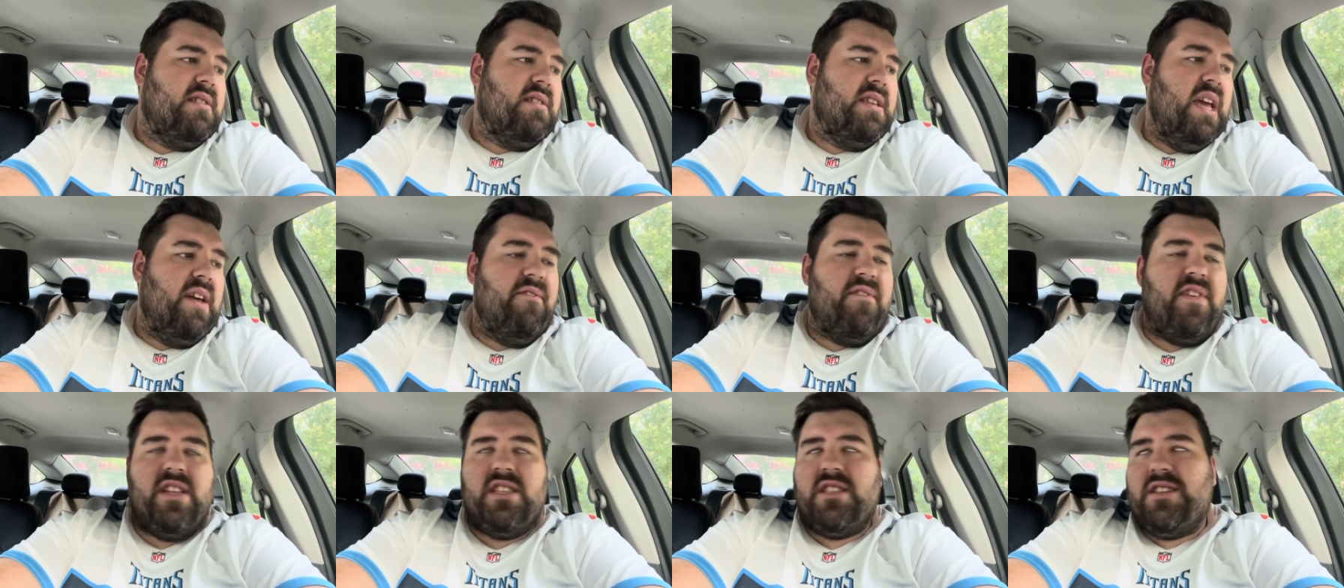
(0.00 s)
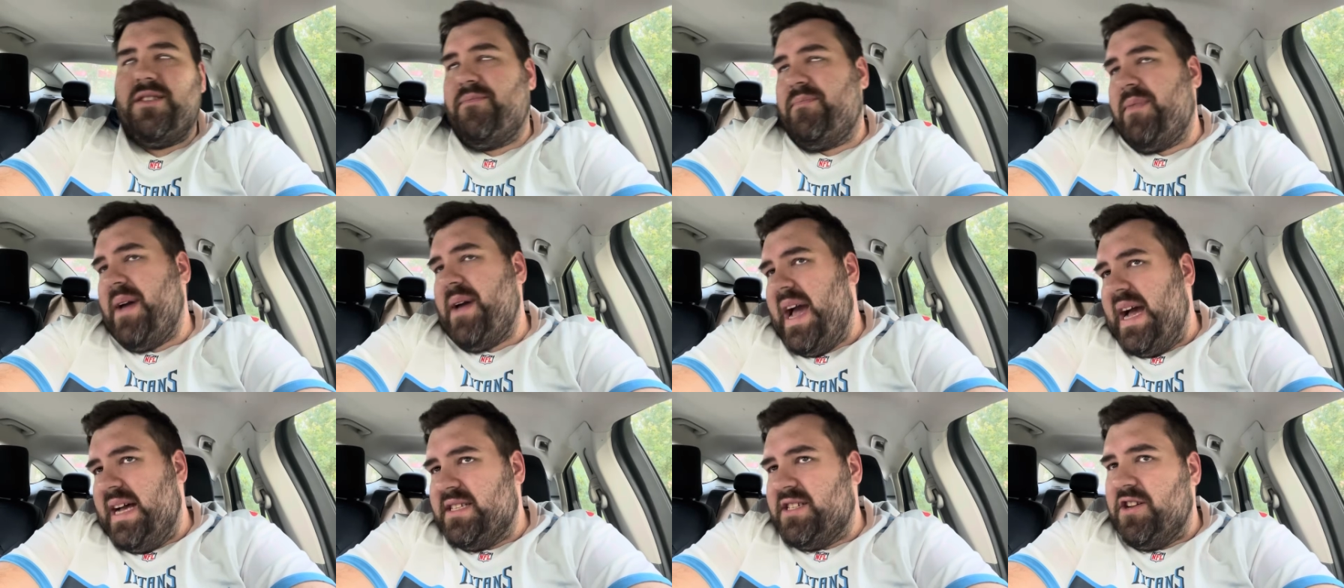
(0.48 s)
defensive
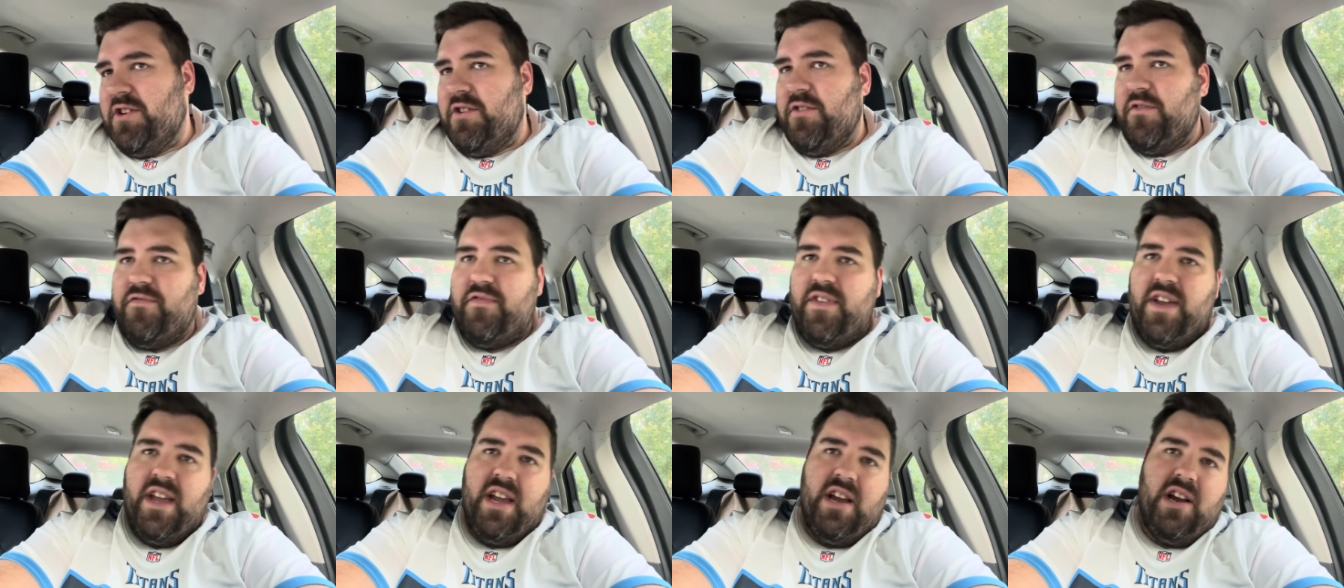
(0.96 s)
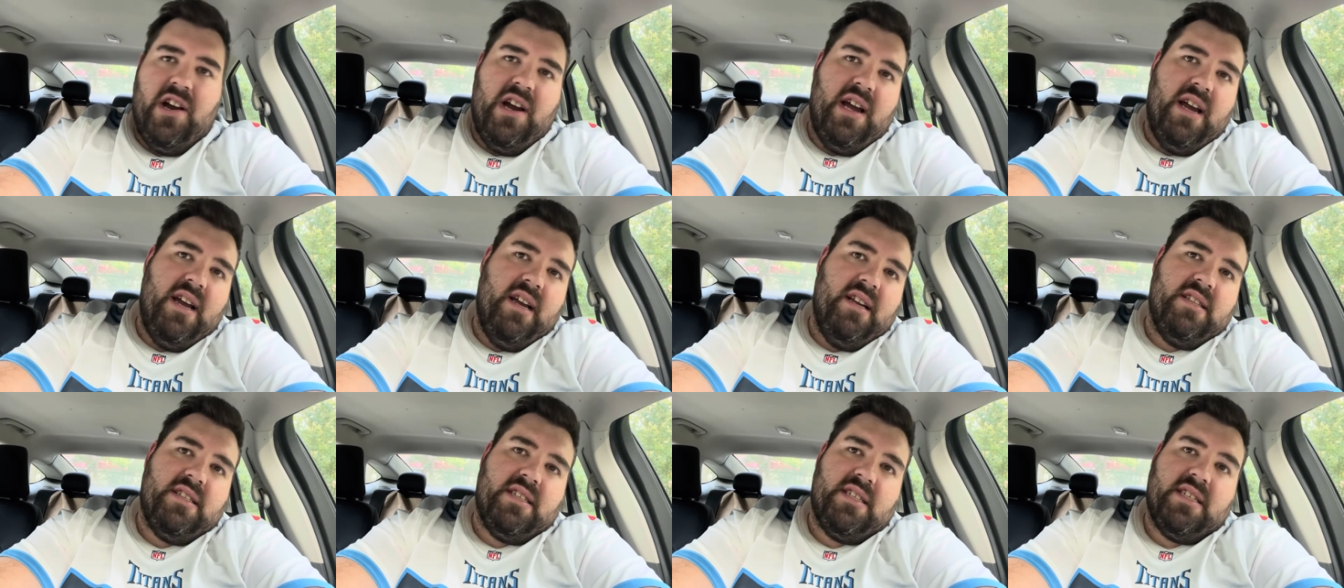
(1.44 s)
pass
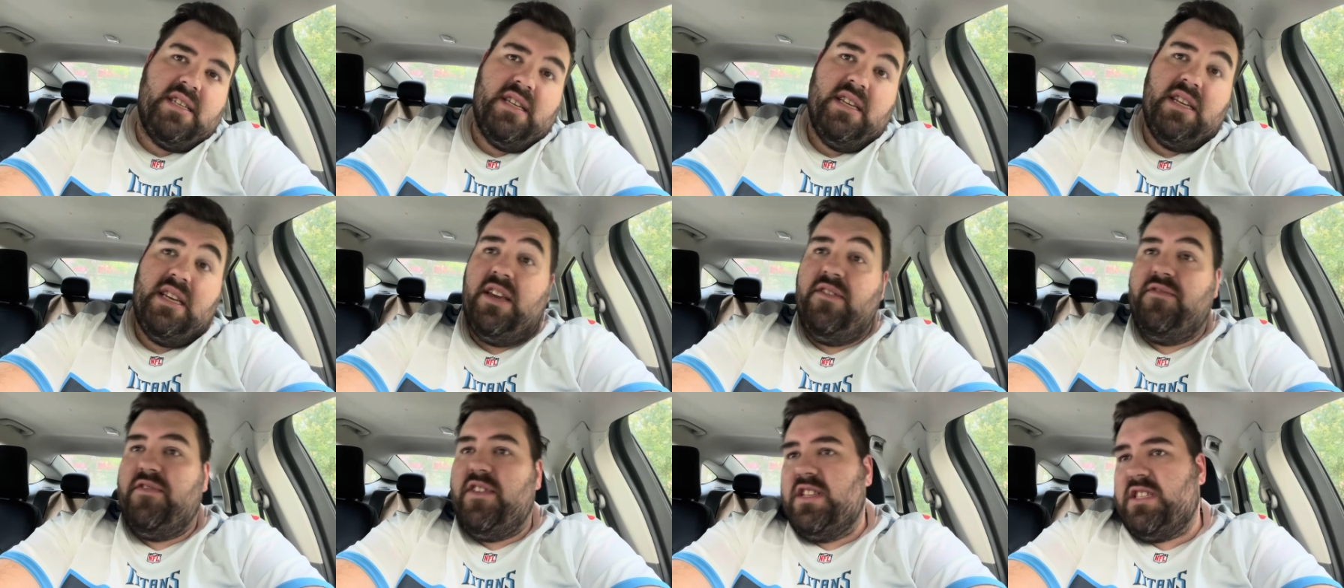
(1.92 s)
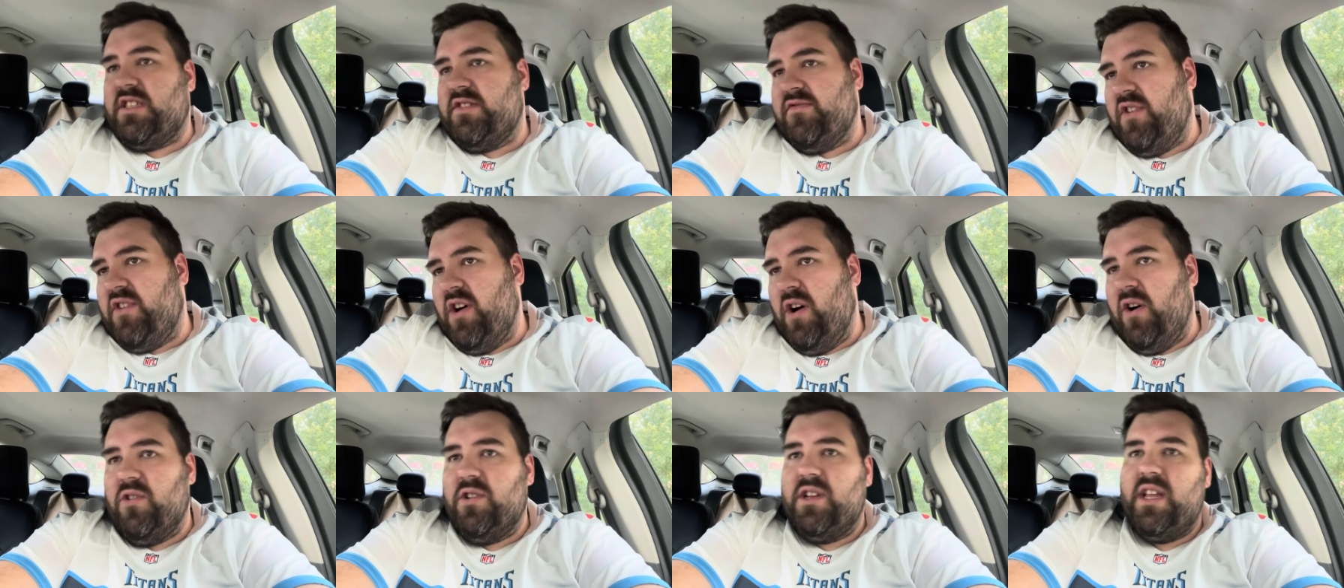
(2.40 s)
interference and defensive
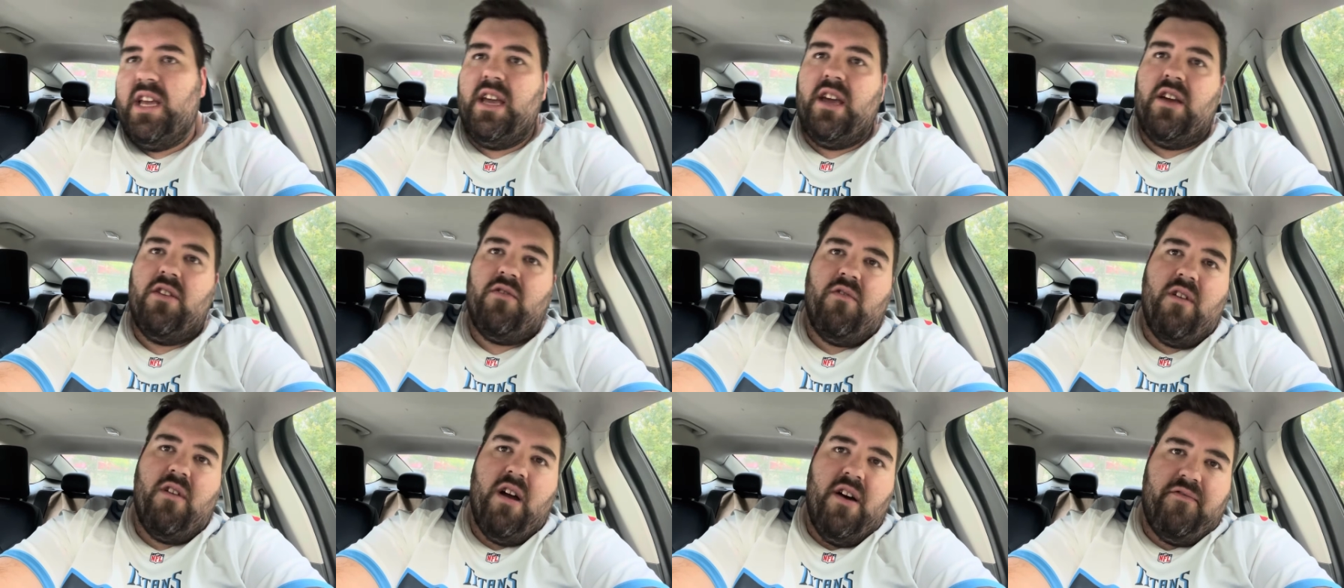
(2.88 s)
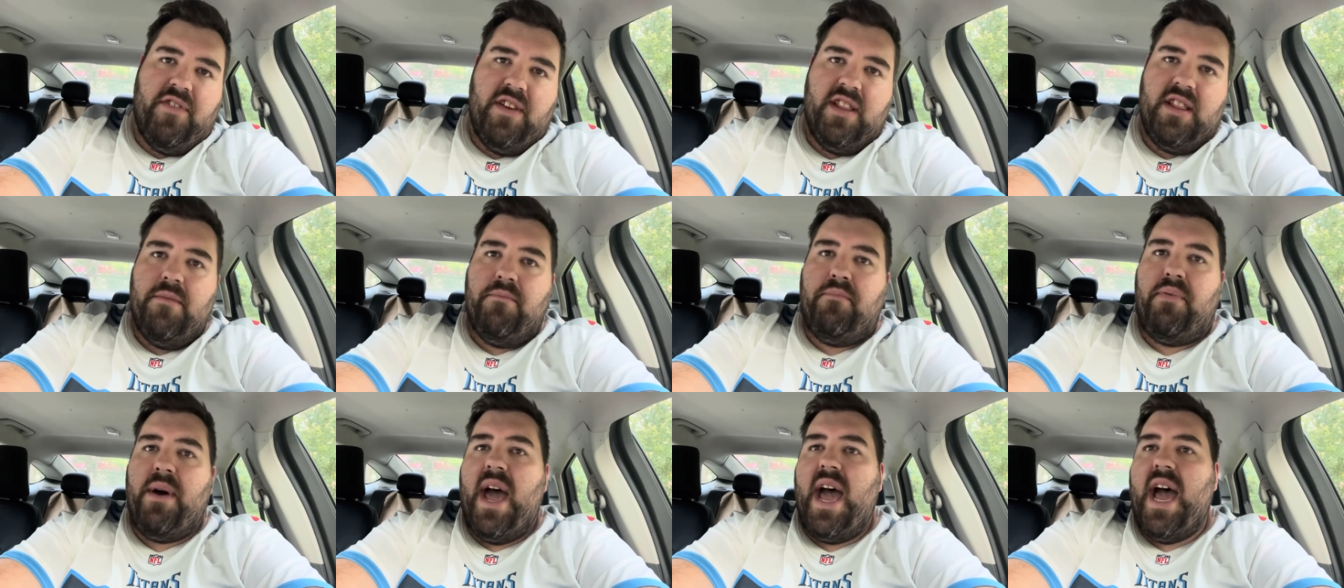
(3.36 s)
holding and roughing
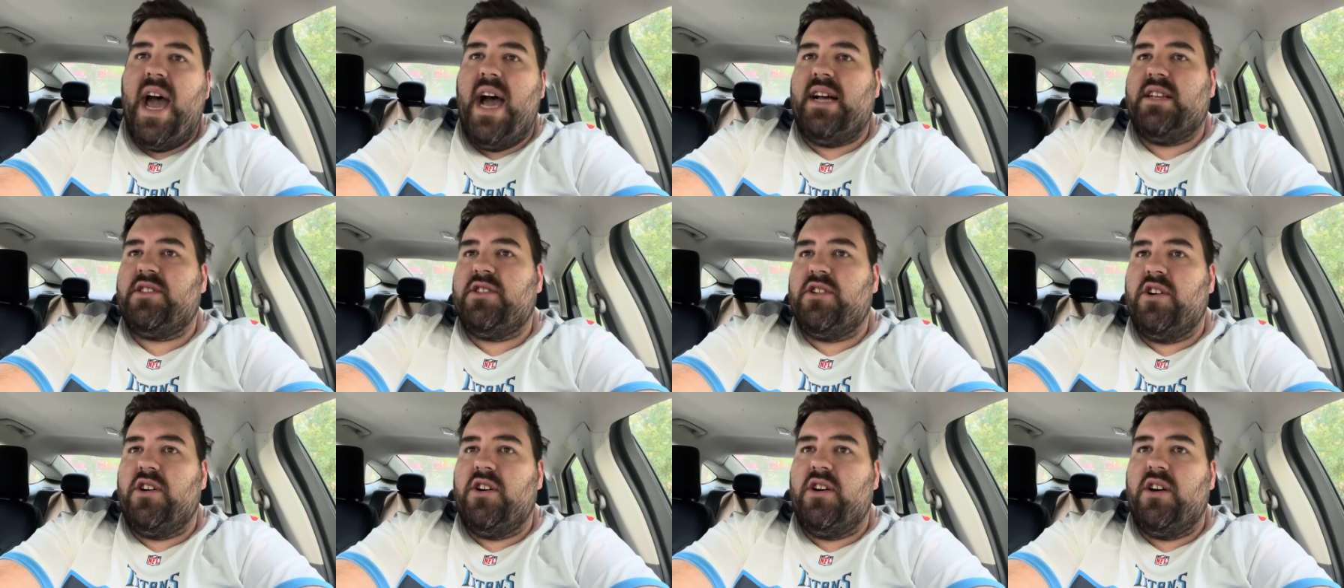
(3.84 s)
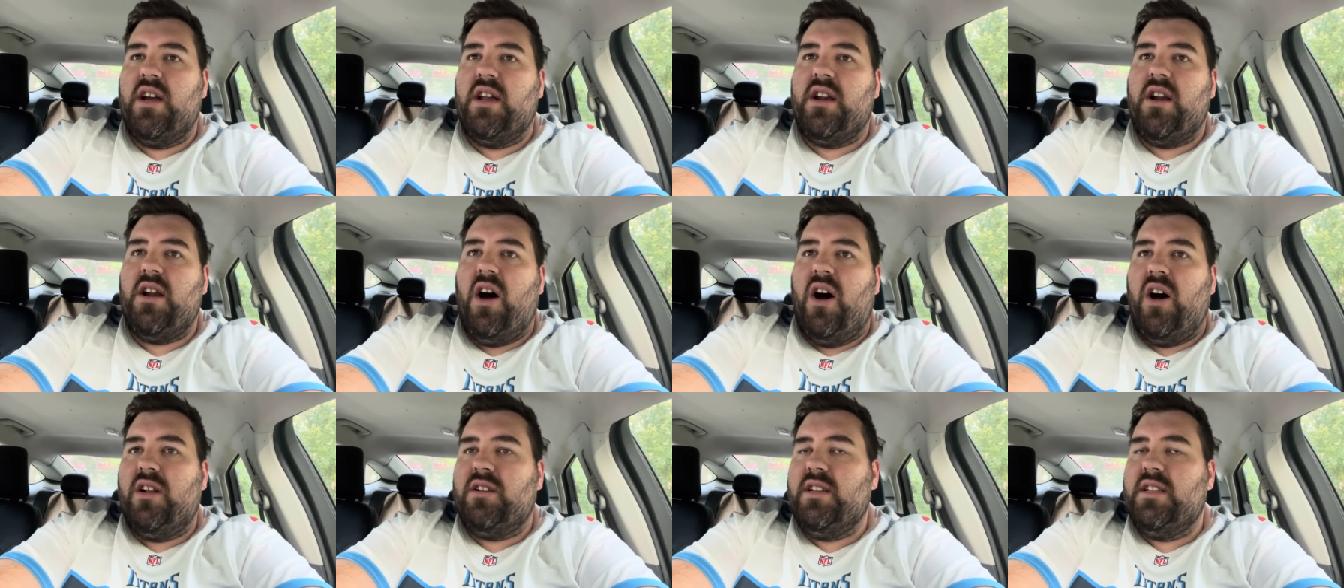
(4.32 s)
the passer and
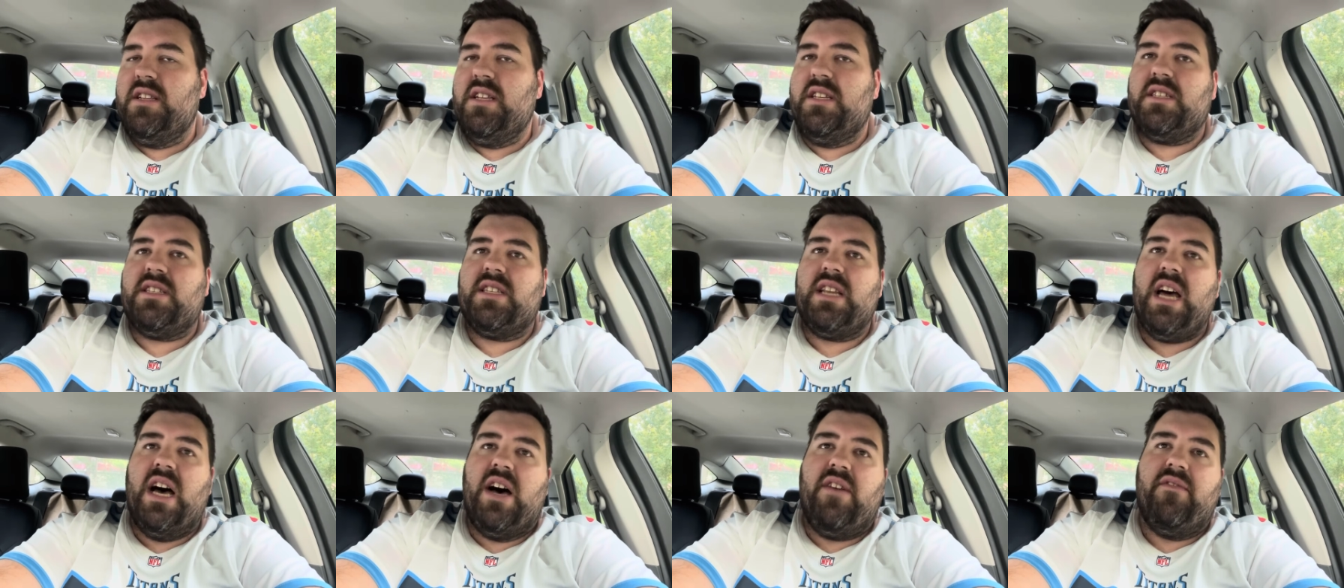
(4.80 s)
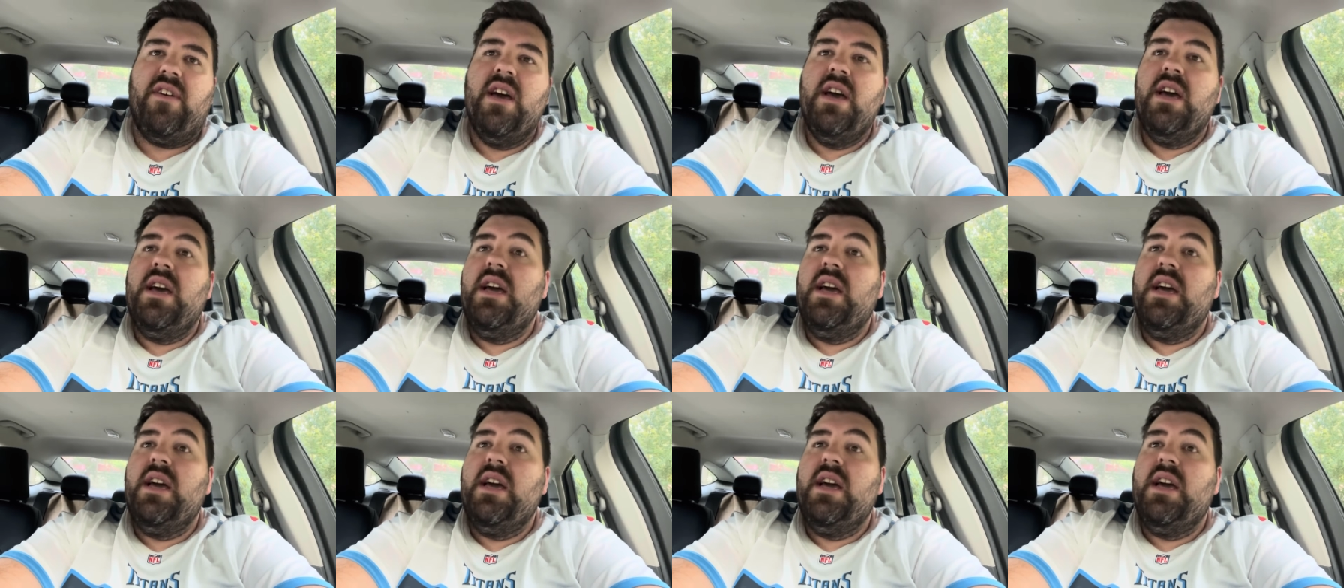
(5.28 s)
all of this stuff.